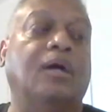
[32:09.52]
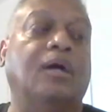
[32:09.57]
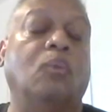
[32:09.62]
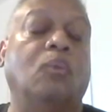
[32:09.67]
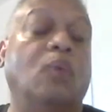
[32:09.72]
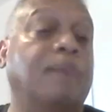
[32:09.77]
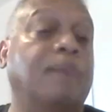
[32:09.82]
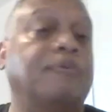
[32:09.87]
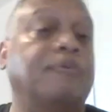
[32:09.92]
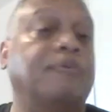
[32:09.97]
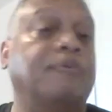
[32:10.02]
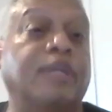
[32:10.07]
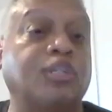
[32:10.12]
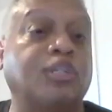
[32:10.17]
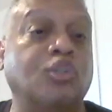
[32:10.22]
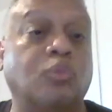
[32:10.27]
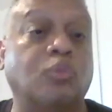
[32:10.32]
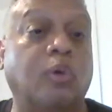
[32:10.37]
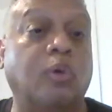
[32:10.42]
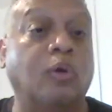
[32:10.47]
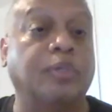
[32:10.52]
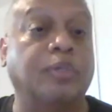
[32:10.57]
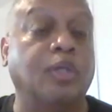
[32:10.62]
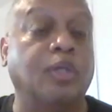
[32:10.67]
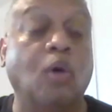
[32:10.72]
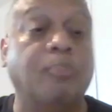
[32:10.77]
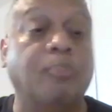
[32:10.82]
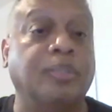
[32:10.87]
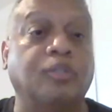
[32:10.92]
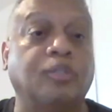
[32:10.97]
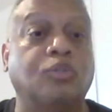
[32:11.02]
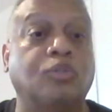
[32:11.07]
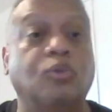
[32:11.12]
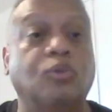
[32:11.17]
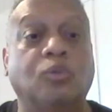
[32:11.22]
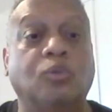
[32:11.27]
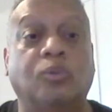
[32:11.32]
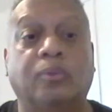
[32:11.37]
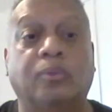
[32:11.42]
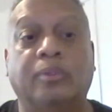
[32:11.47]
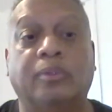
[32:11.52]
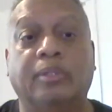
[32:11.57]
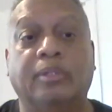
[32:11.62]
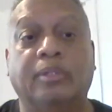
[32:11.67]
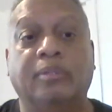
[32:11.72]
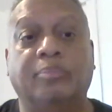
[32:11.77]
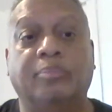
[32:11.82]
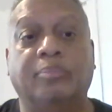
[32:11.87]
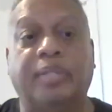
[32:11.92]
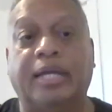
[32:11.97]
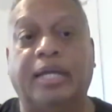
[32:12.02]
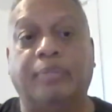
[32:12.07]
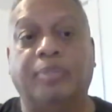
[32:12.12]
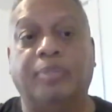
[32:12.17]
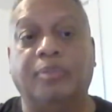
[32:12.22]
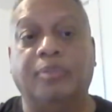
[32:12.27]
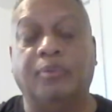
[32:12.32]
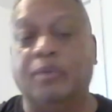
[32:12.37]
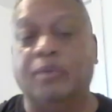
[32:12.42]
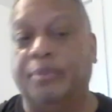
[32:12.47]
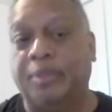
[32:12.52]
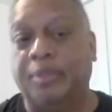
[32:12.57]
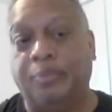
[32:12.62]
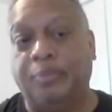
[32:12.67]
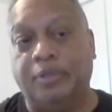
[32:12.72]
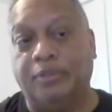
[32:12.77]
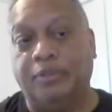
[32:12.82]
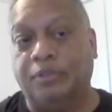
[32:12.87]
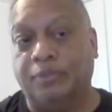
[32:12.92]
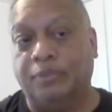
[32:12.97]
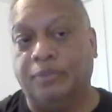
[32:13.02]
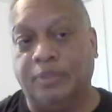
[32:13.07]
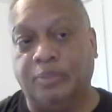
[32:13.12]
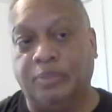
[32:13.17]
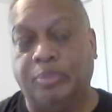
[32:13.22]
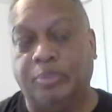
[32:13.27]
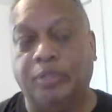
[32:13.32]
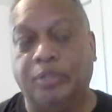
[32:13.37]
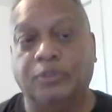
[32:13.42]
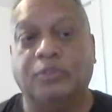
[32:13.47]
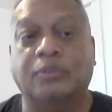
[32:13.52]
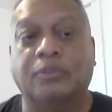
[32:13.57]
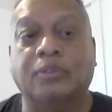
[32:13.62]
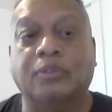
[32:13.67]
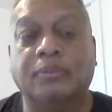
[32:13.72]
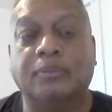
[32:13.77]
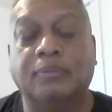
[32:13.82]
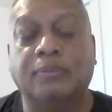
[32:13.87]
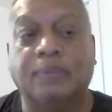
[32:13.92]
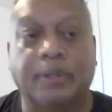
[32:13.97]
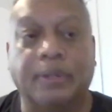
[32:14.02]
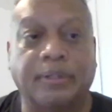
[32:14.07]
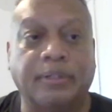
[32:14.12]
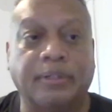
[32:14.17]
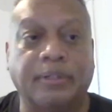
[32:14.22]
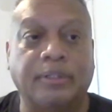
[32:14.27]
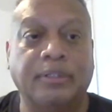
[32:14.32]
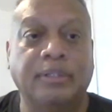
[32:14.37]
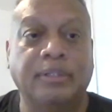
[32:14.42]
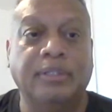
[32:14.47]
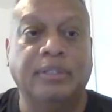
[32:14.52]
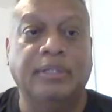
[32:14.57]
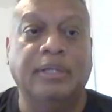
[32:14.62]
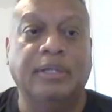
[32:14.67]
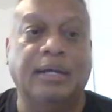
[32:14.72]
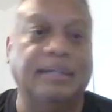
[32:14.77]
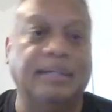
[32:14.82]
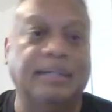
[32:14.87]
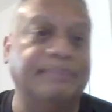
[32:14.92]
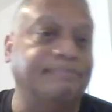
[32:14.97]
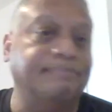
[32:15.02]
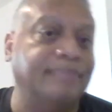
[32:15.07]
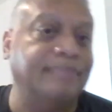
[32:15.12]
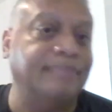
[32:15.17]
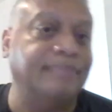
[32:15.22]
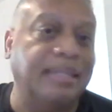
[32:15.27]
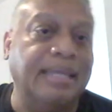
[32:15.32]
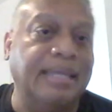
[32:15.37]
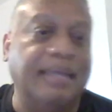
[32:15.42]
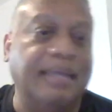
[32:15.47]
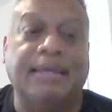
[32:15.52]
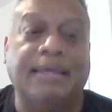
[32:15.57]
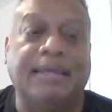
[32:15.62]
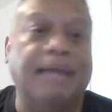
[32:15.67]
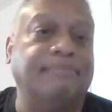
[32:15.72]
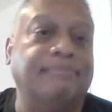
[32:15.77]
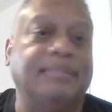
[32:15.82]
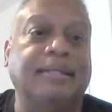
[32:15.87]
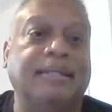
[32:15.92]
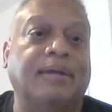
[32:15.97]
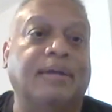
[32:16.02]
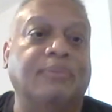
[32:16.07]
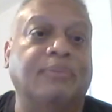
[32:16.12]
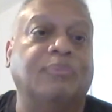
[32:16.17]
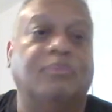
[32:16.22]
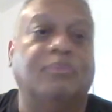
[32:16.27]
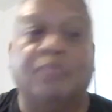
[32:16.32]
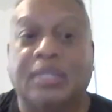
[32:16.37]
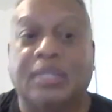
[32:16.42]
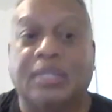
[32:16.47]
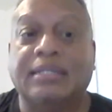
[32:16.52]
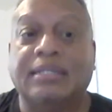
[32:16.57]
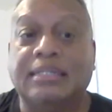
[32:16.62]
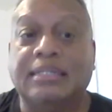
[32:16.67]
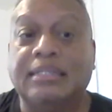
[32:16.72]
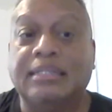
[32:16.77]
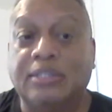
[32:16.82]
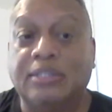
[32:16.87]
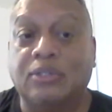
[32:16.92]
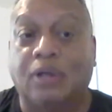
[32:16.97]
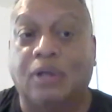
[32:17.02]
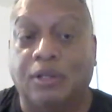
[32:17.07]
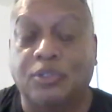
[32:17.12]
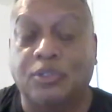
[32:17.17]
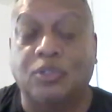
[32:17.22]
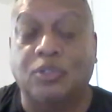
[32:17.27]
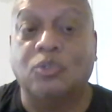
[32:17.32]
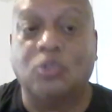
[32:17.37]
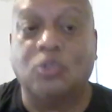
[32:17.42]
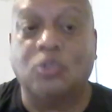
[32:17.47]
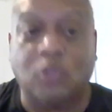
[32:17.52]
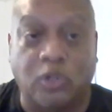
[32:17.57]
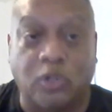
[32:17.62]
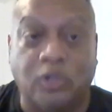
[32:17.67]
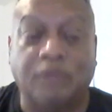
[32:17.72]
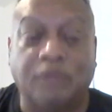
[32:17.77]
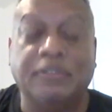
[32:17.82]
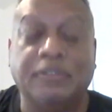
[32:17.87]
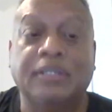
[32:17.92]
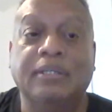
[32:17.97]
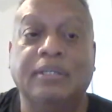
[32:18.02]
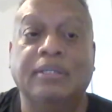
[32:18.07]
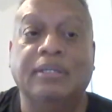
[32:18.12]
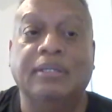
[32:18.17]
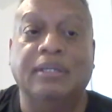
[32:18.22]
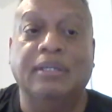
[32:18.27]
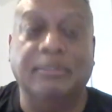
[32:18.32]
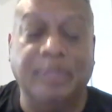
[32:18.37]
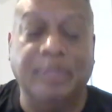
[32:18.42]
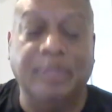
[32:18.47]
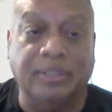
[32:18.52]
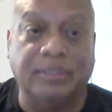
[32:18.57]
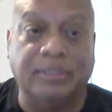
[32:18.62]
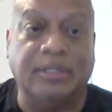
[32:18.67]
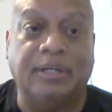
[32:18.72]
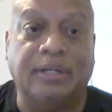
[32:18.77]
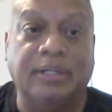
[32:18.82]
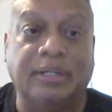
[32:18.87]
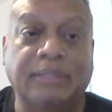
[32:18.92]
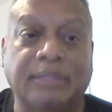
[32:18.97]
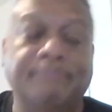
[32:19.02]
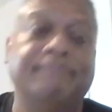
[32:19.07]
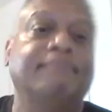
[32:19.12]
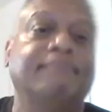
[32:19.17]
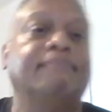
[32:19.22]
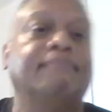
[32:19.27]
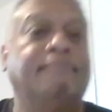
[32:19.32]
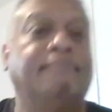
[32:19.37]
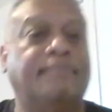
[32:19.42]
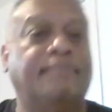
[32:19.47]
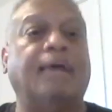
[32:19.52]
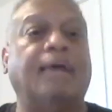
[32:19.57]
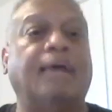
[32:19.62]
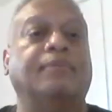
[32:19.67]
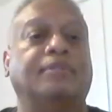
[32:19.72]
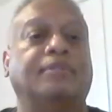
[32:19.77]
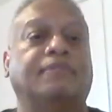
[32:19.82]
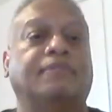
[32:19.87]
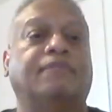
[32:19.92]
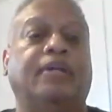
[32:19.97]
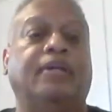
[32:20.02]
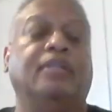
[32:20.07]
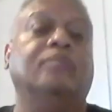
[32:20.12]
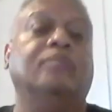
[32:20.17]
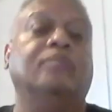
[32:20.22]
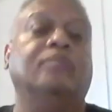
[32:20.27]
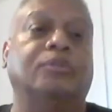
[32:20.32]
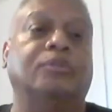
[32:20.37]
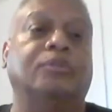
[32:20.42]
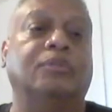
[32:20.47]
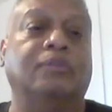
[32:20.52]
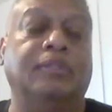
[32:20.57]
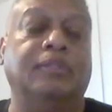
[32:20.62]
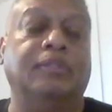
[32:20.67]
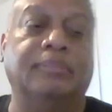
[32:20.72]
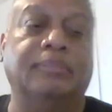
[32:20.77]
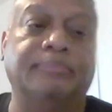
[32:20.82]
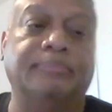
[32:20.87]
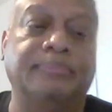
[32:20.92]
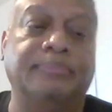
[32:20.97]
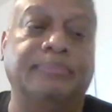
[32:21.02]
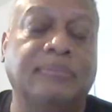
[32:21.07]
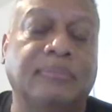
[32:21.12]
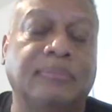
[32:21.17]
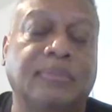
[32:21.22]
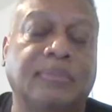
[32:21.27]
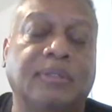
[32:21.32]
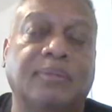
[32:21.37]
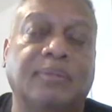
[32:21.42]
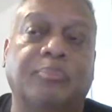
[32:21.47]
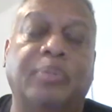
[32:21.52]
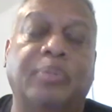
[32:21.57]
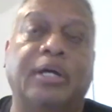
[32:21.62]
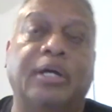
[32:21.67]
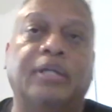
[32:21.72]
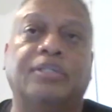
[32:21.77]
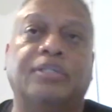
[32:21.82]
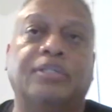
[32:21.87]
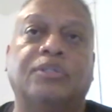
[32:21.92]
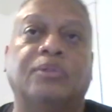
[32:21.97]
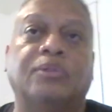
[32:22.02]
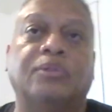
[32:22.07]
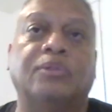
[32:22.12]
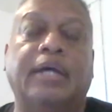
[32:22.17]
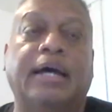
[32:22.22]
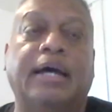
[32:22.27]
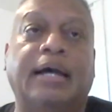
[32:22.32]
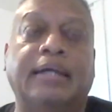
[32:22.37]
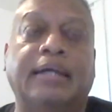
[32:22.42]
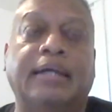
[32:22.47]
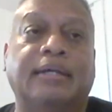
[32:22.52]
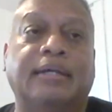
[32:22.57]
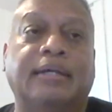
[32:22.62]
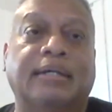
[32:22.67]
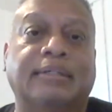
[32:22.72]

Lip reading: what professions were only open to Black people? One of my brothers was a postal worker. And that because he's also served in the military, that was available to him. But you had